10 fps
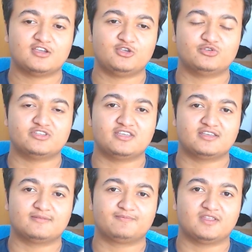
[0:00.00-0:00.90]

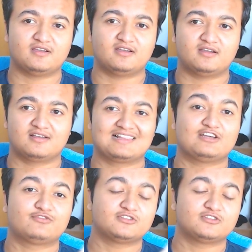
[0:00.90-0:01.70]
using cloud